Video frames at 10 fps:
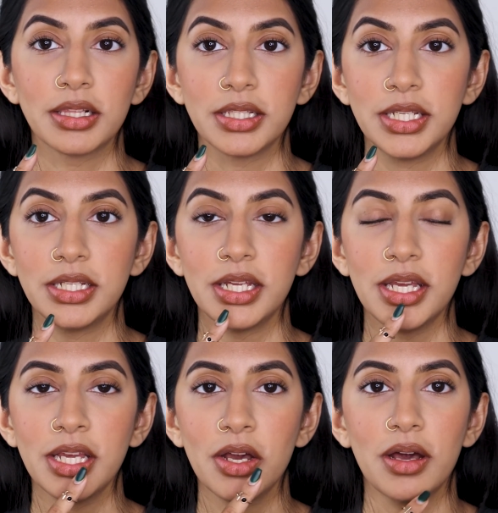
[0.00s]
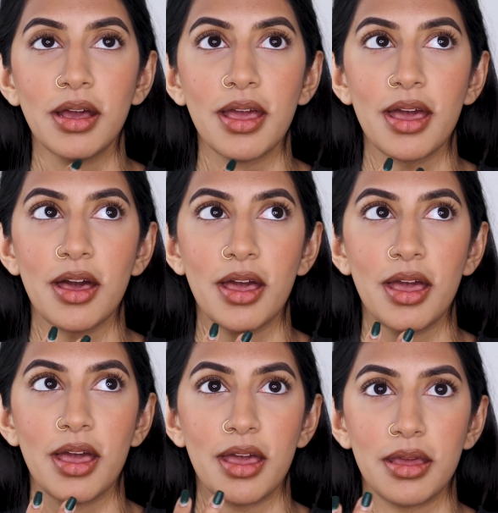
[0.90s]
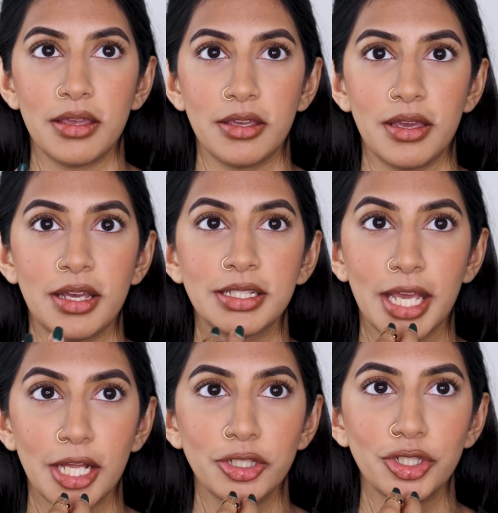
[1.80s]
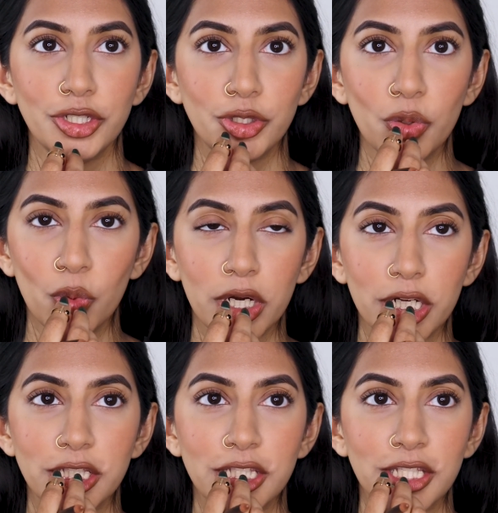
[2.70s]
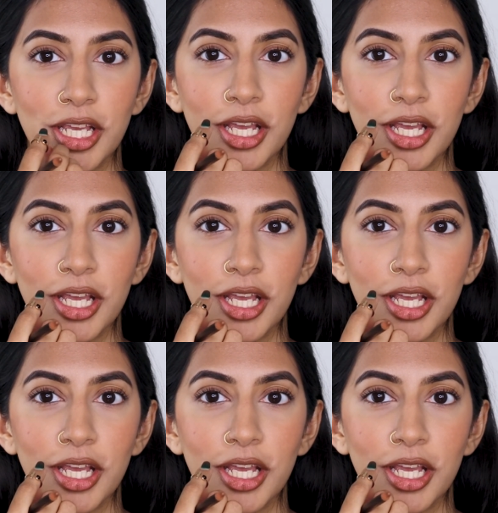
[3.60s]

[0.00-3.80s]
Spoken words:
leading attention towards